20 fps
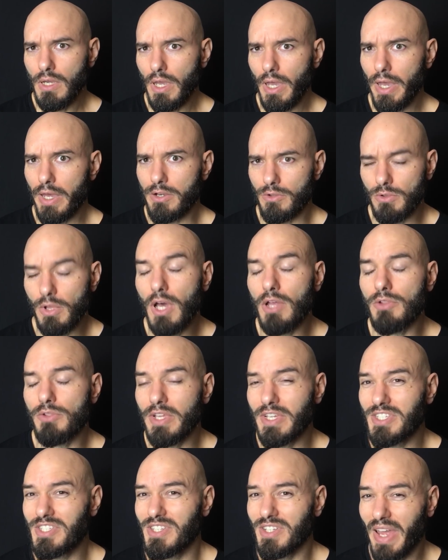and a lot
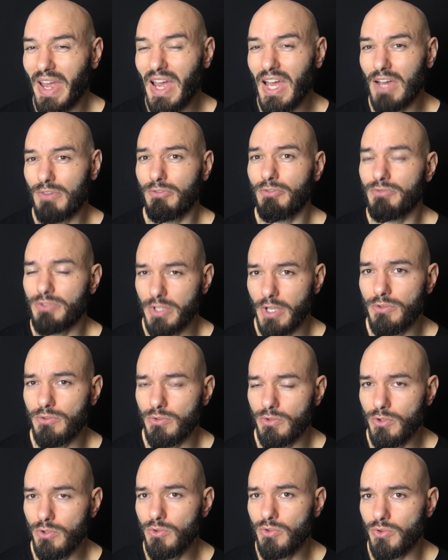less than half of the other
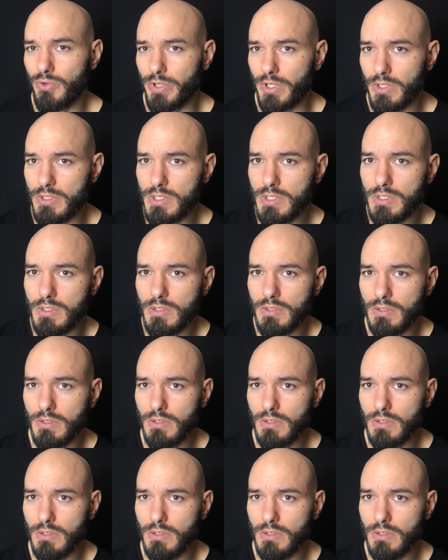nutrients.